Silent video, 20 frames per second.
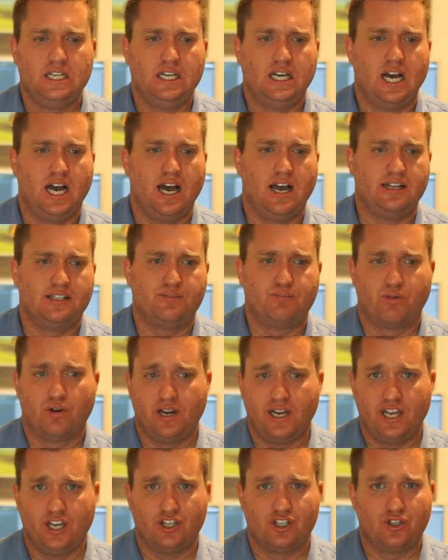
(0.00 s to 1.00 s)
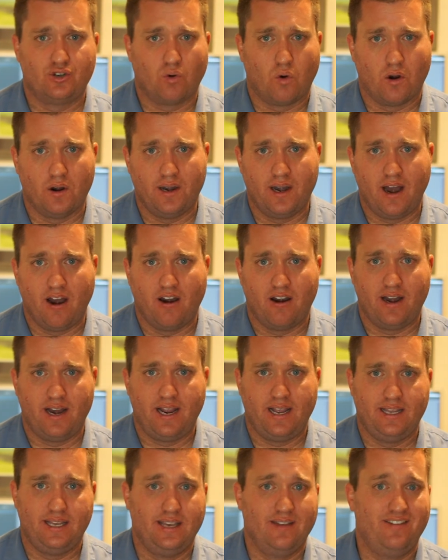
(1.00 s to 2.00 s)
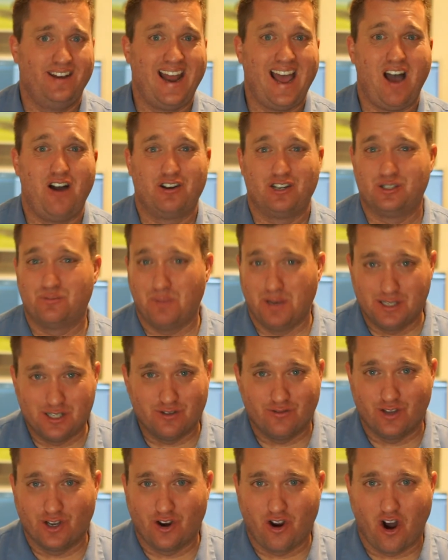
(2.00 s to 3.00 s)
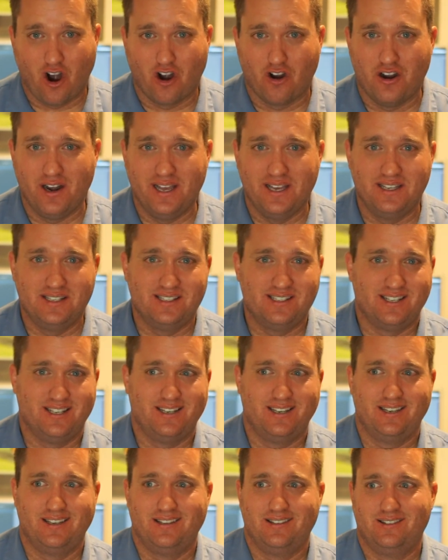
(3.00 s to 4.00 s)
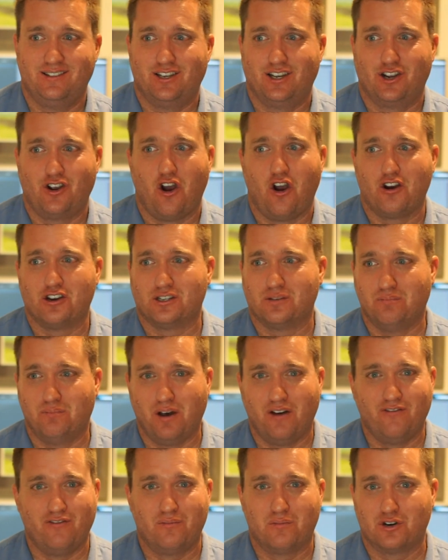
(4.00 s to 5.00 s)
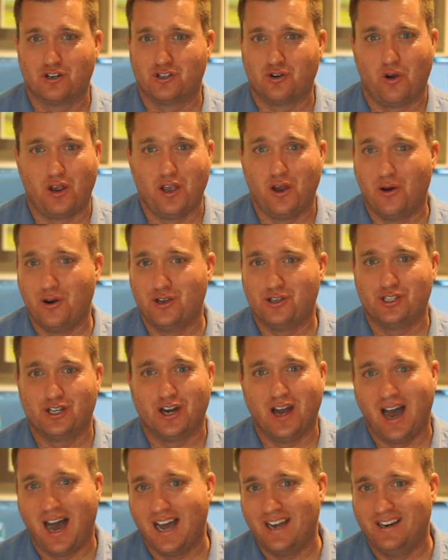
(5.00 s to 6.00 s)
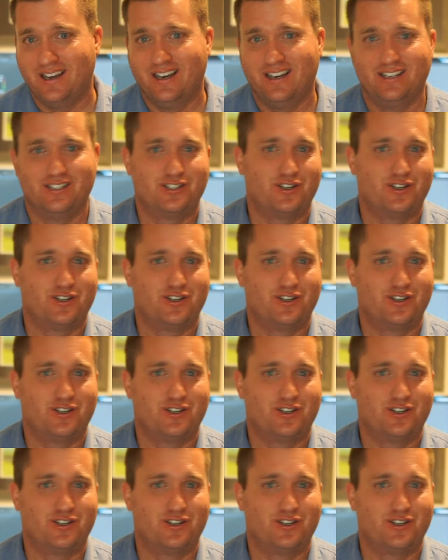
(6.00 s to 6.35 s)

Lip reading: It's pretty extraordinary given how expensive the car is. The cars above them are Toyotas and Hondas,